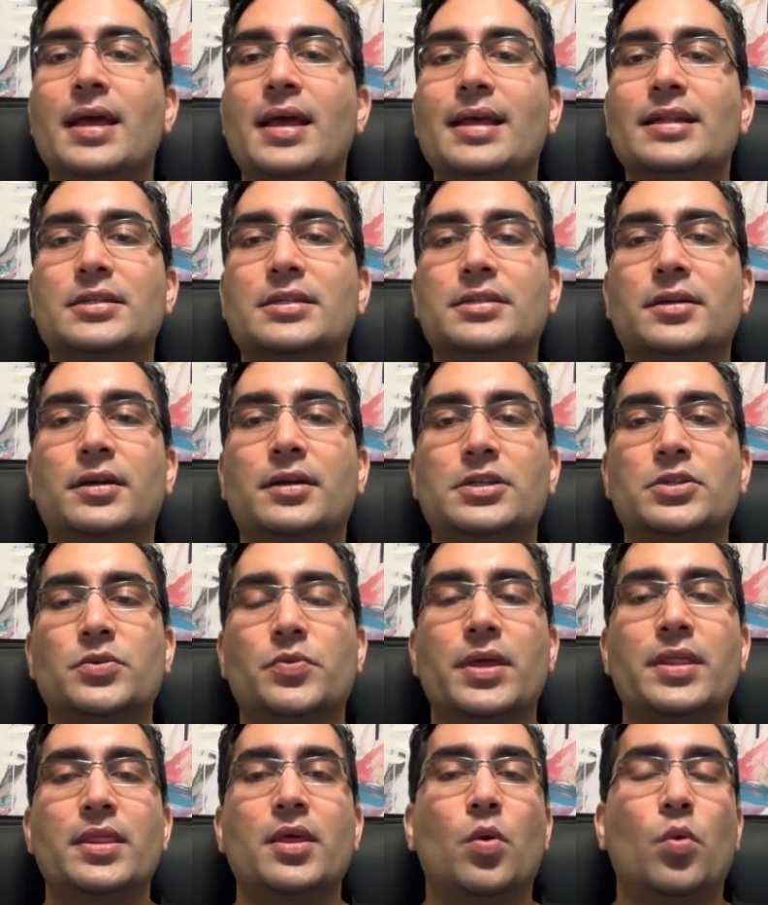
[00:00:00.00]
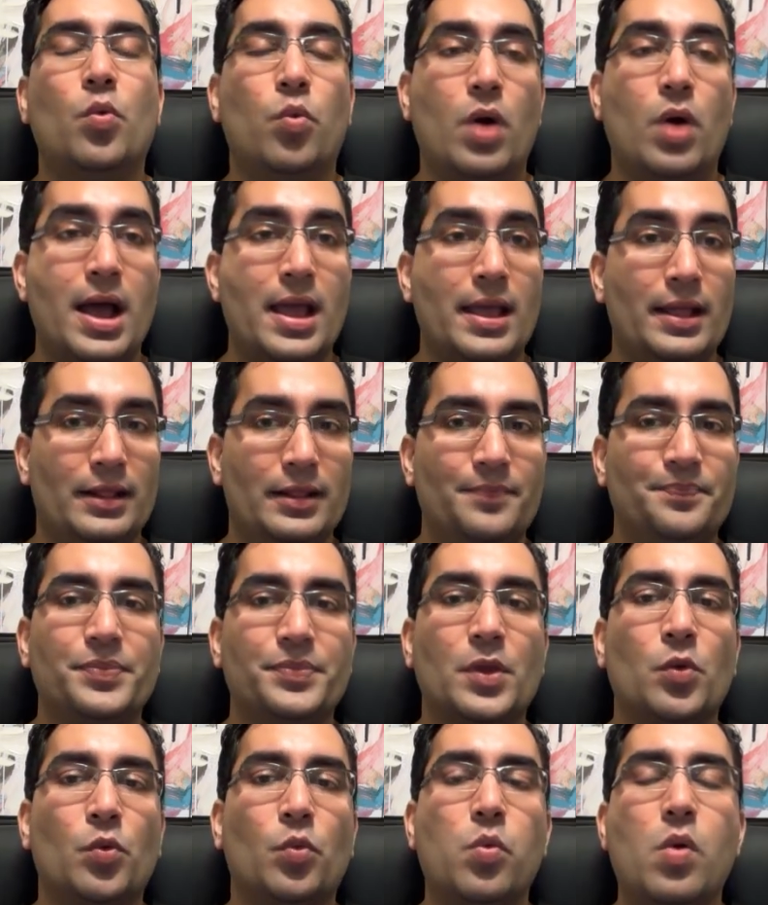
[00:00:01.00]
It starts with while.
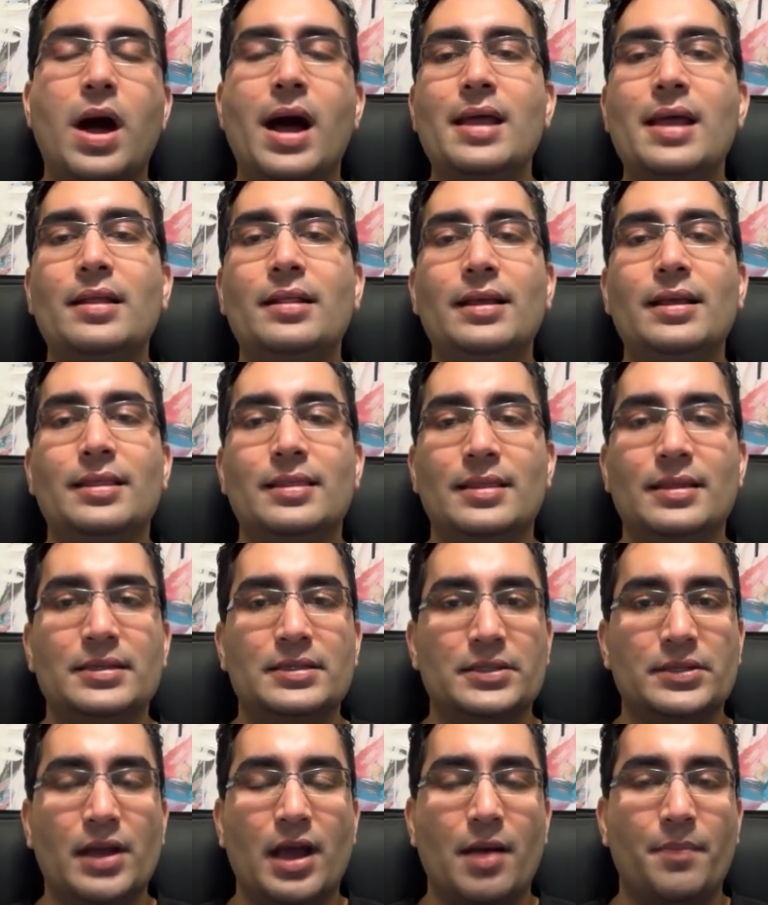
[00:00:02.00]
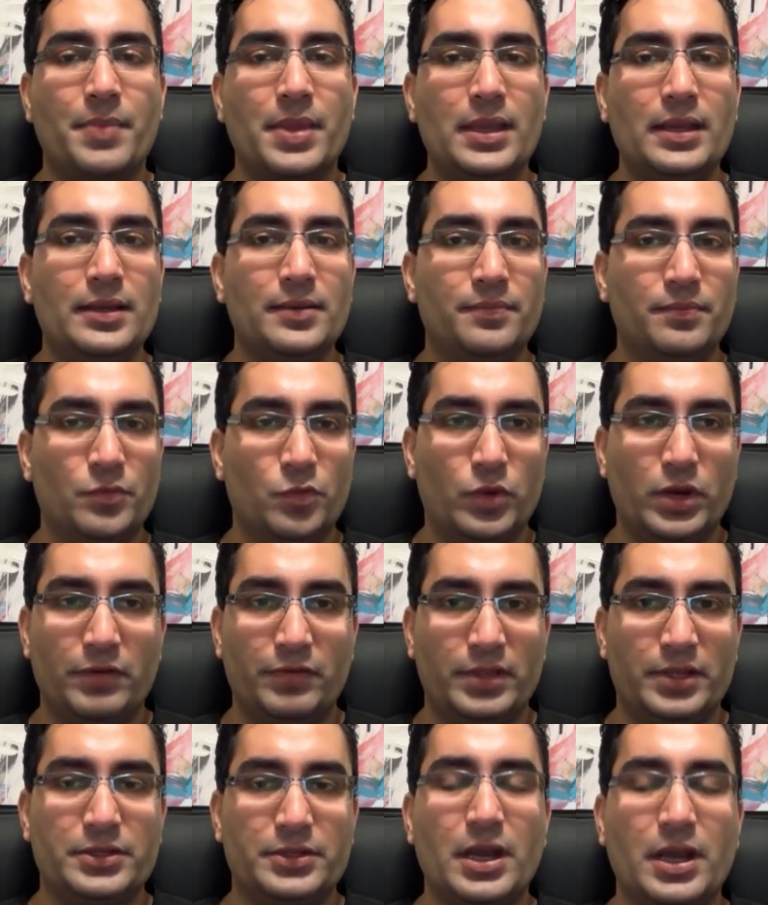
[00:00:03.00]
While this topic,
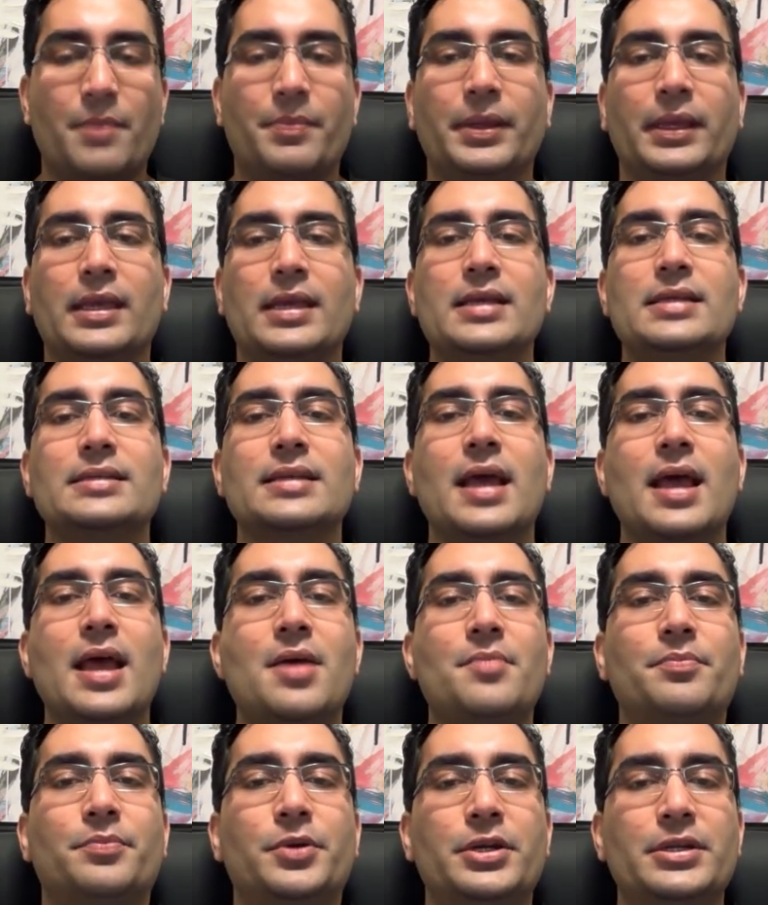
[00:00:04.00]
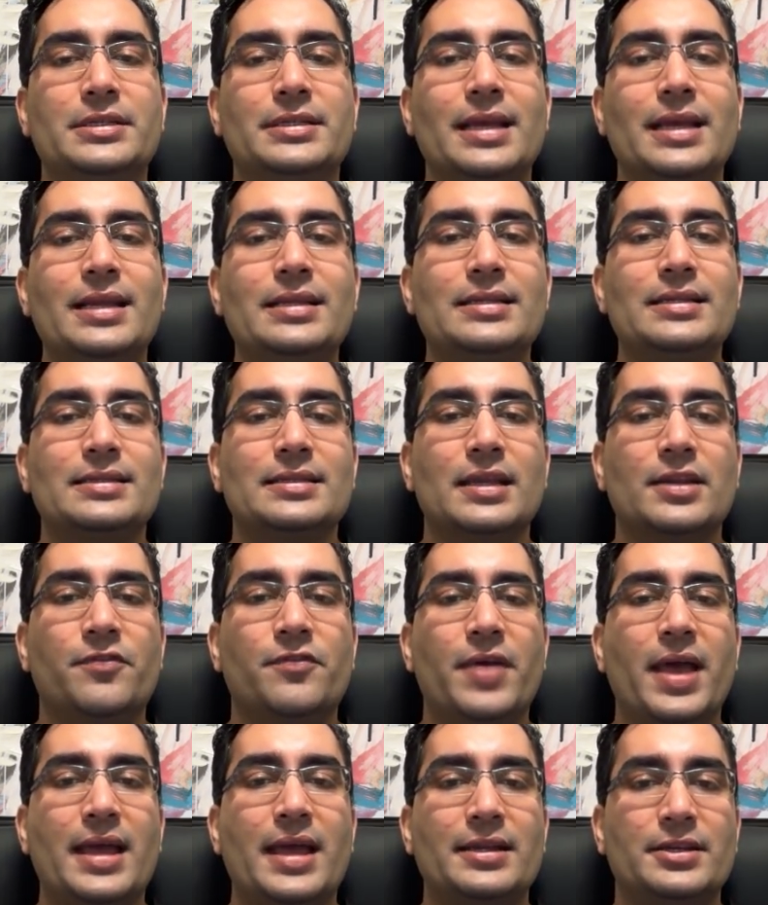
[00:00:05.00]
whatever the topic is, presents
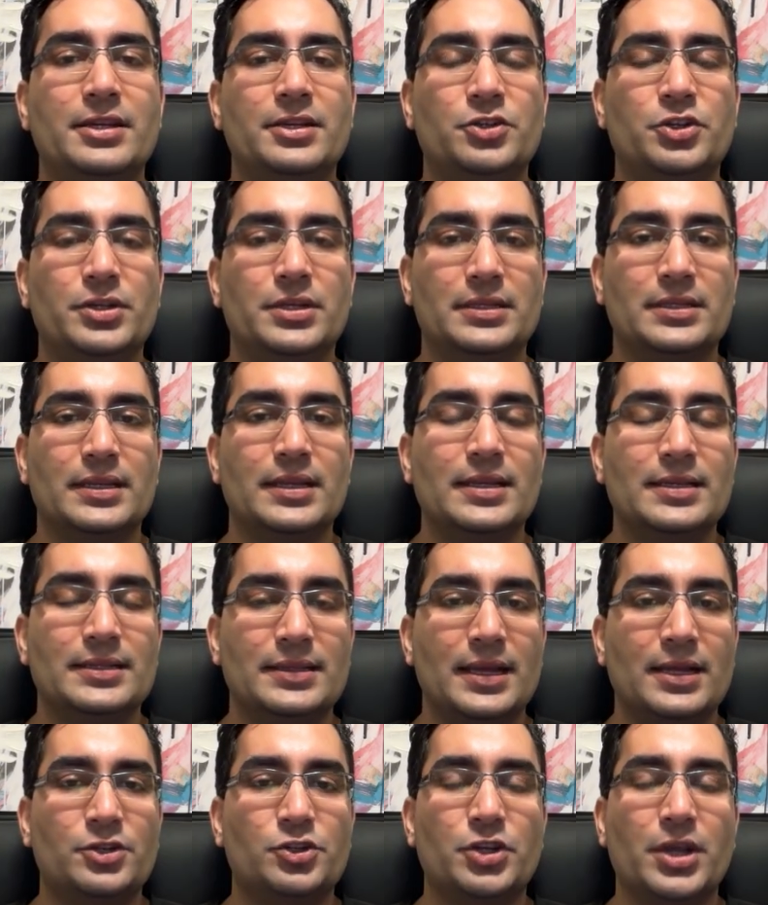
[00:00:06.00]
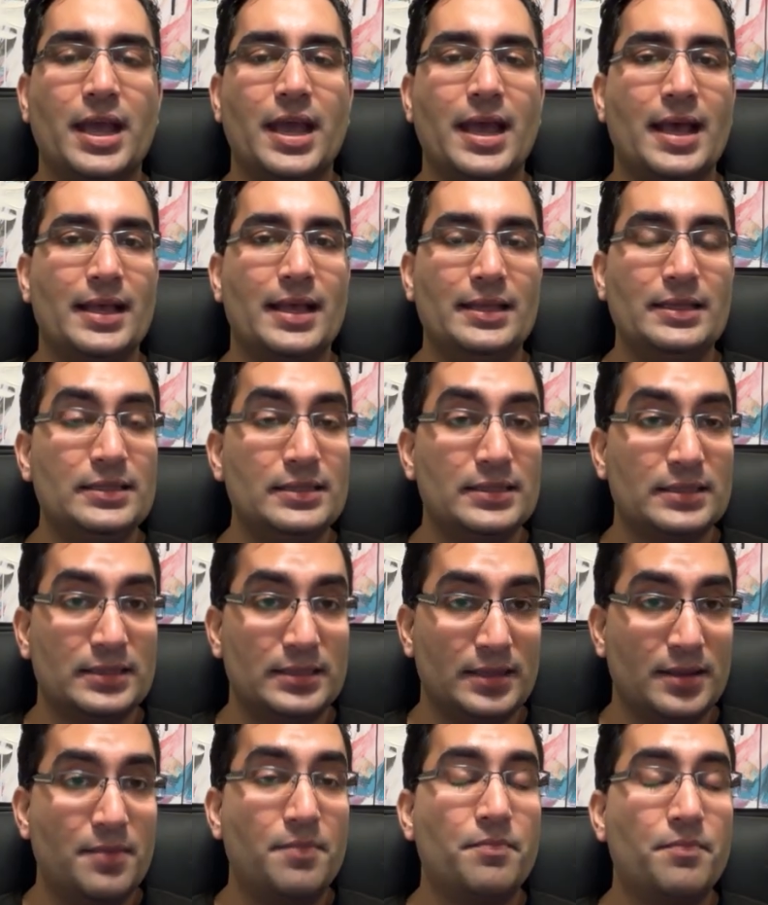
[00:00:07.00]
advantages such
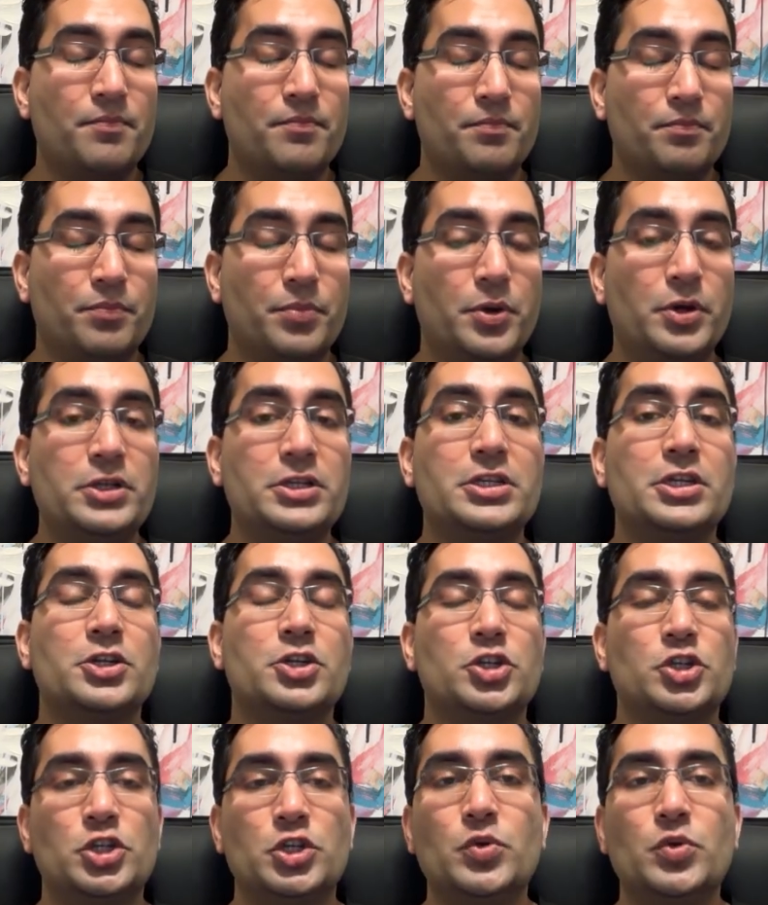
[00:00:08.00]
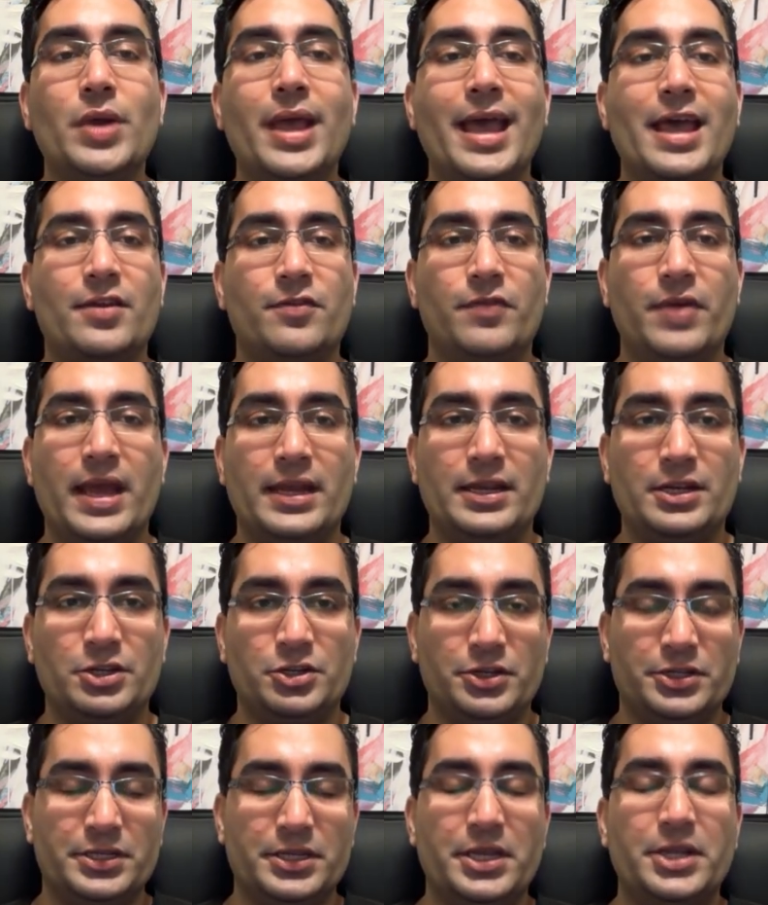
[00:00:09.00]
as, put 2
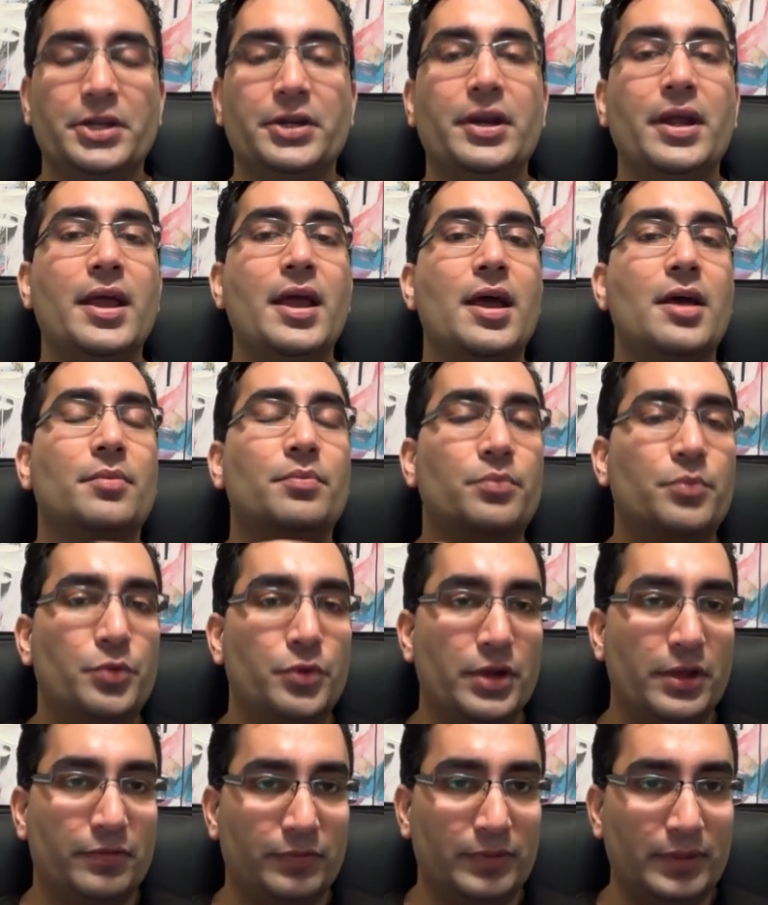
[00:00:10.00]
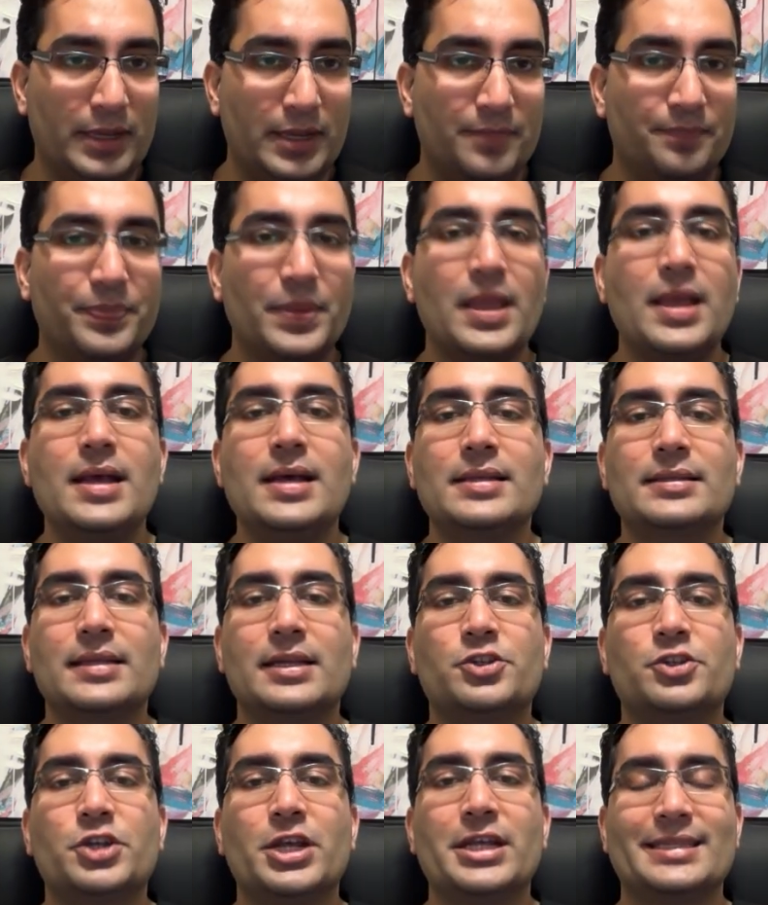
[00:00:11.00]
advantages here briefly,
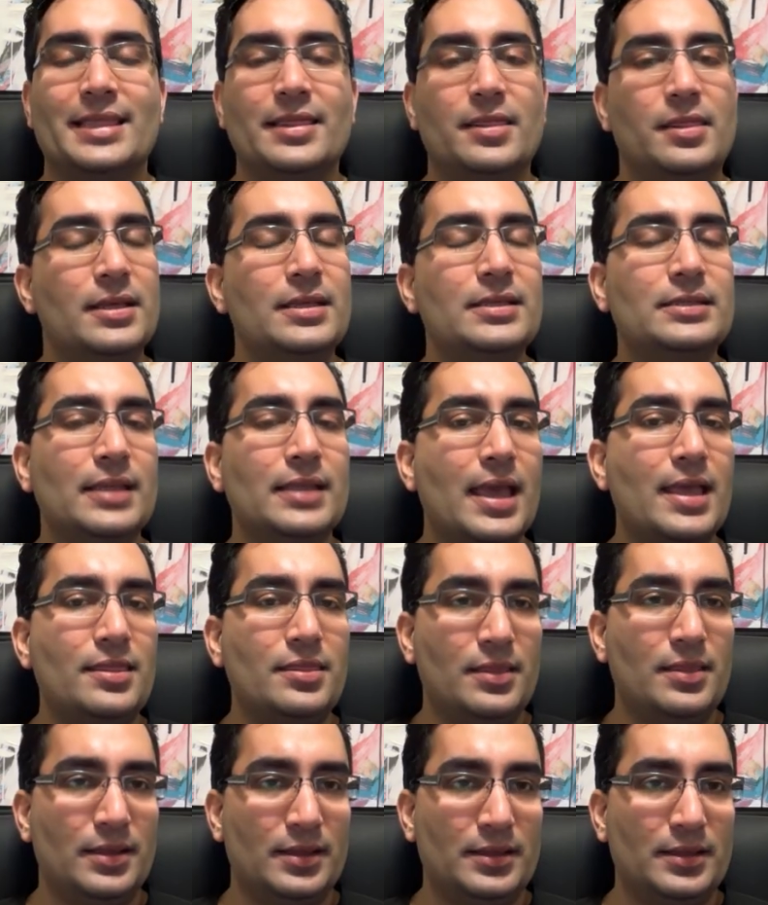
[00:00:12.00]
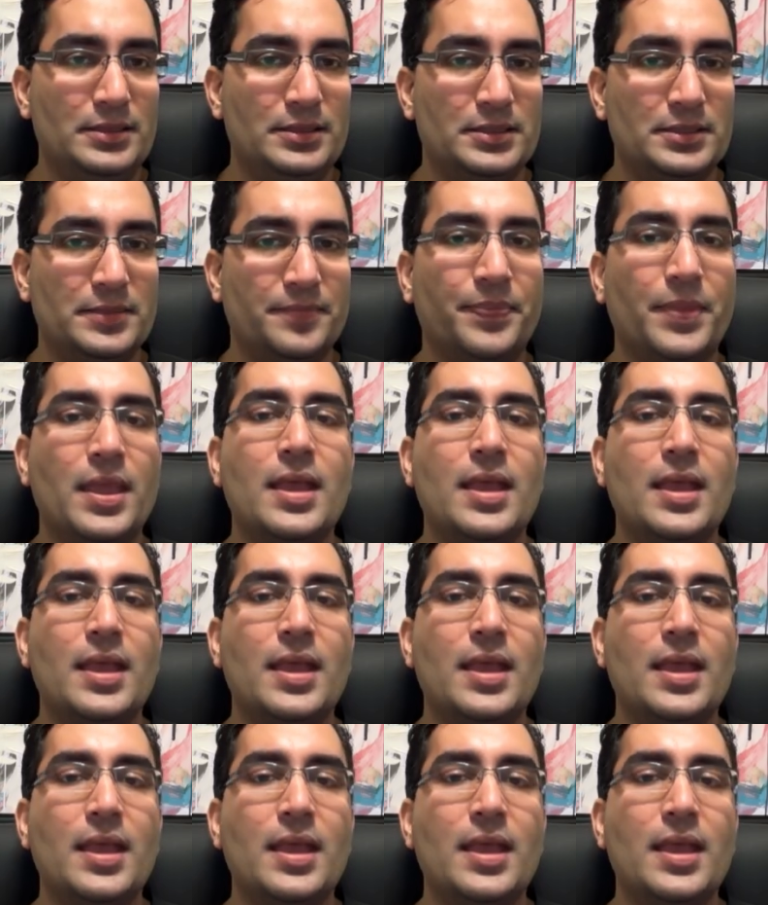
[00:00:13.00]
such as this and this.